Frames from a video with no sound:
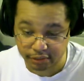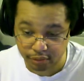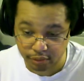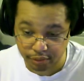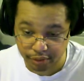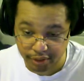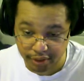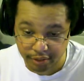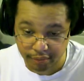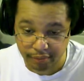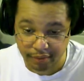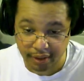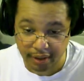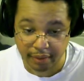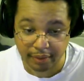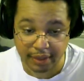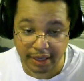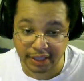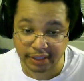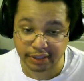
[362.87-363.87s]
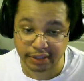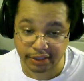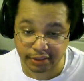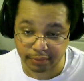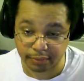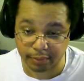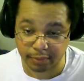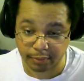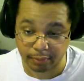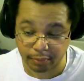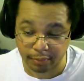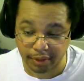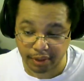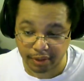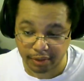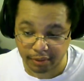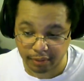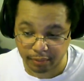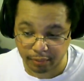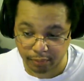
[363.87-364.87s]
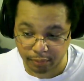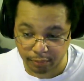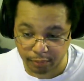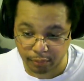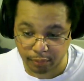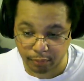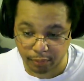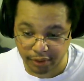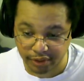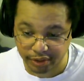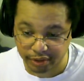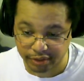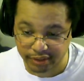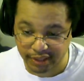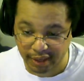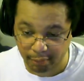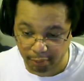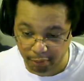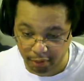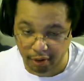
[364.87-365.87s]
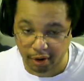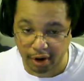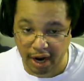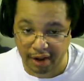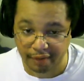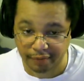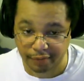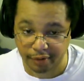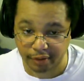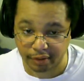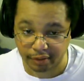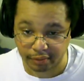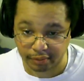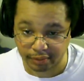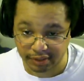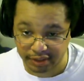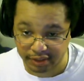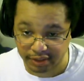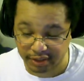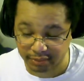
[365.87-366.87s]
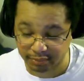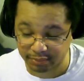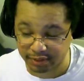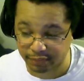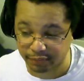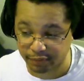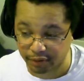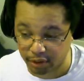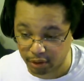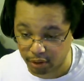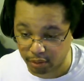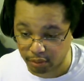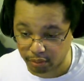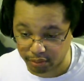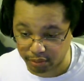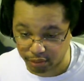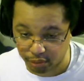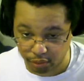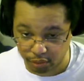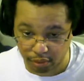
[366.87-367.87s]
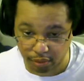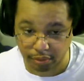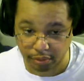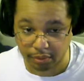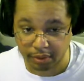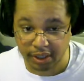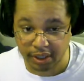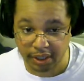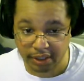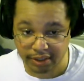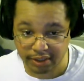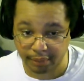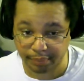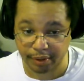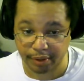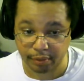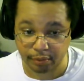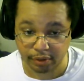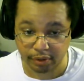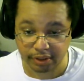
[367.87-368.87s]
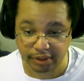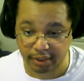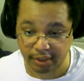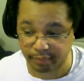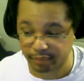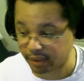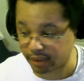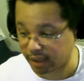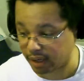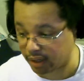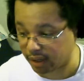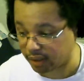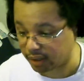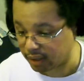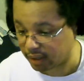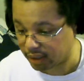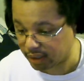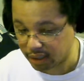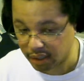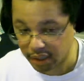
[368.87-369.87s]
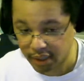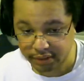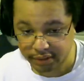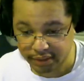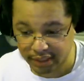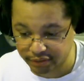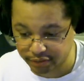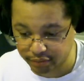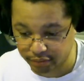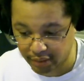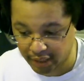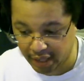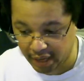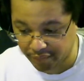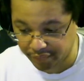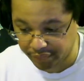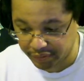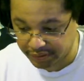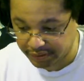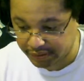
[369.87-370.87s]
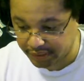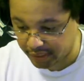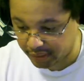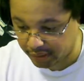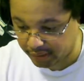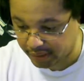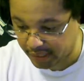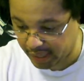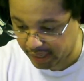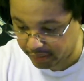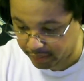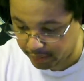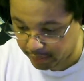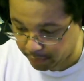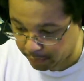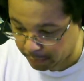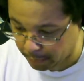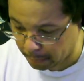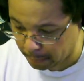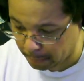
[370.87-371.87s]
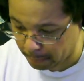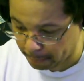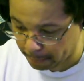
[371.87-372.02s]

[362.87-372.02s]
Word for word: this all year round, not just when wintertime or I feel symptoms of a cold or something worse coming on. So that's all I have to say on that note.